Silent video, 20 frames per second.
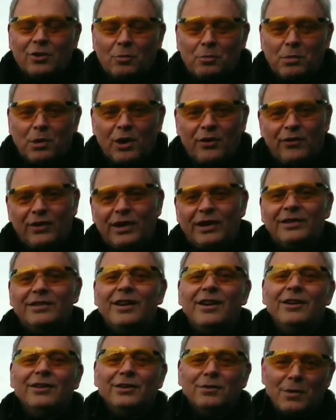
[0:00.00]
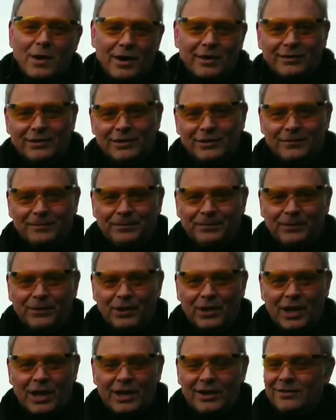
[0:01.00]
you're perfectly entitled to ask.
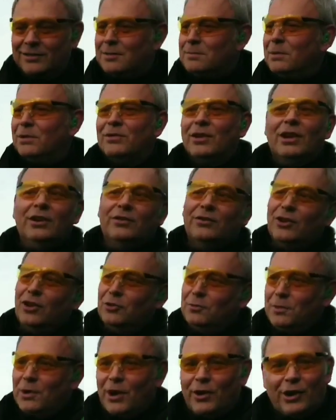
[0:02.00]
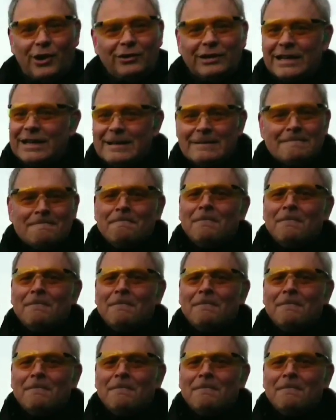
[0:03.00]
Okay, simply say, excuse me, RO.